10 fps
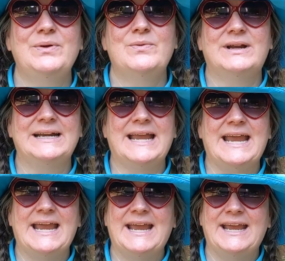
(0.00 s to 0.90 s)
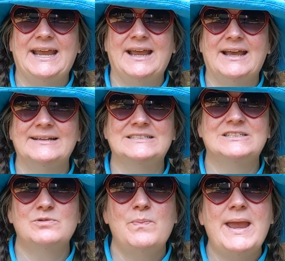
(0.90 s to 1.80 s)
We wanted a, a
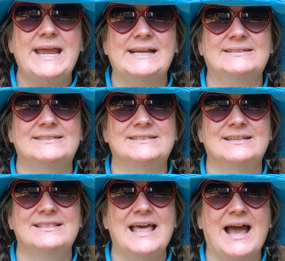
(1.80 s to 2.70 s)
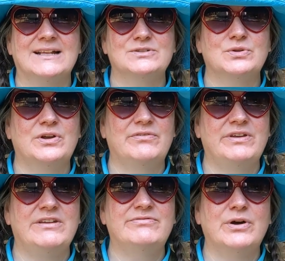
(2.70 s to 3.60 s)
space that sort of
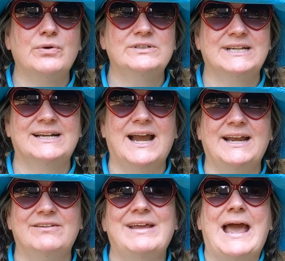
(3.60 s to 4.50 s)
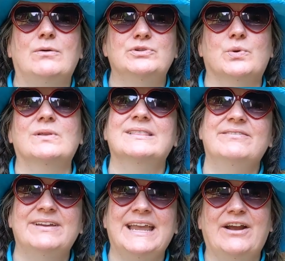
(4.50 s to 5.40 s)
evoked a kind of outdoor
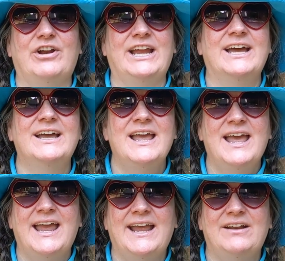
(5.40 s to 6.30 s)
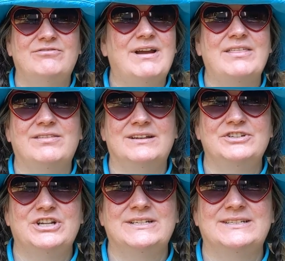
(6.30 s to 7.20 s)
living area and rather than
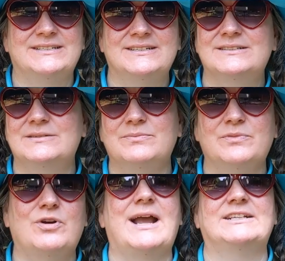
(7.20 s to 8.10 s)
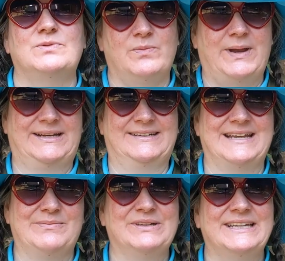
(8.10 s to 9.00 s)
just some grass with a picnic
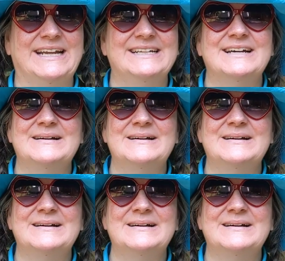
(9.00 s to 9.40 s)
table in it.